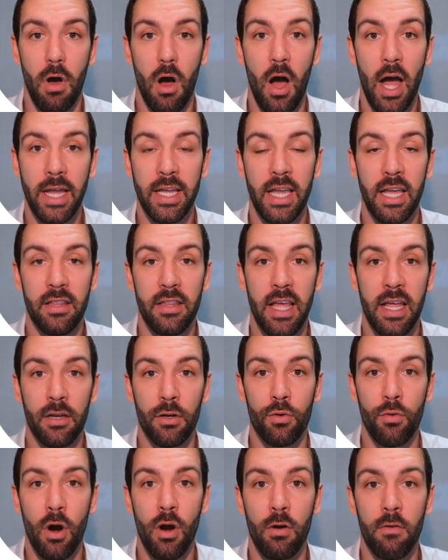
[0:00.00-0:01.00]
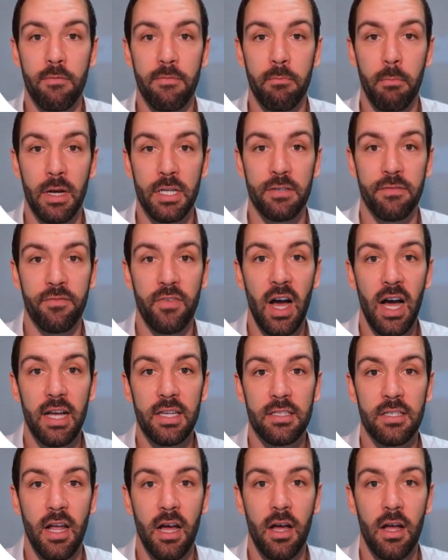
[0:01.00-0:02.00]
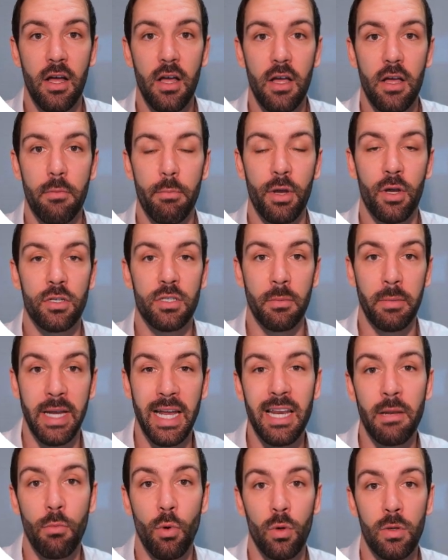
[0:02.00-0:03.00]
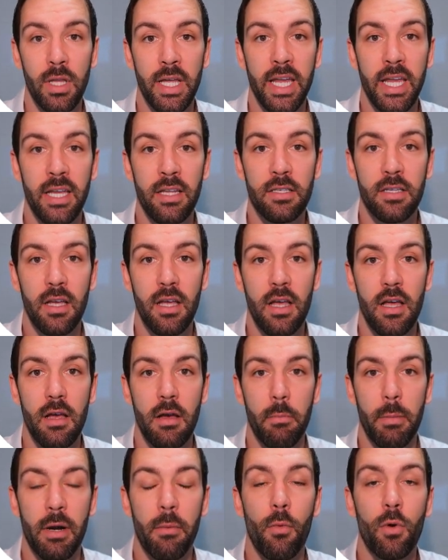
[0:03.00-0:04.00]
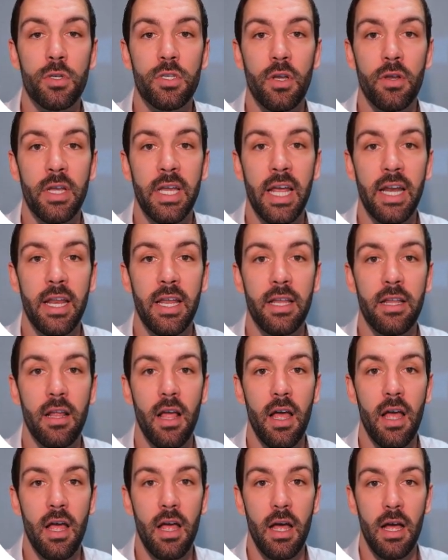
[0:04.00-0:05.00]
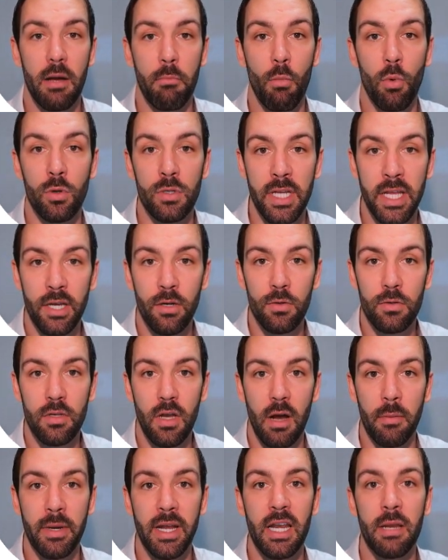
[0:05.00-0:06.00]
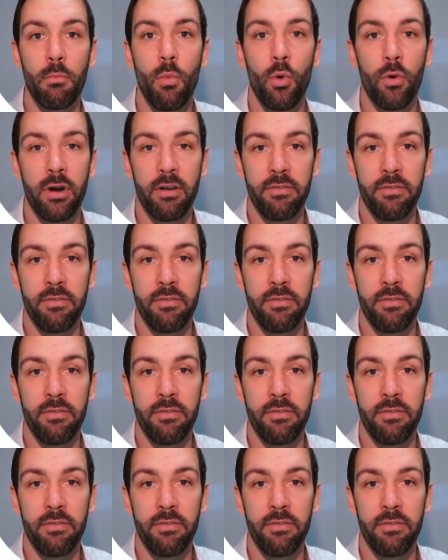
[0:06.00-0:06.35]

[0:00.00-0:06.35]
I can then grow much faster because I'm getting more leads, but I'm also getting more deals, I'm getting more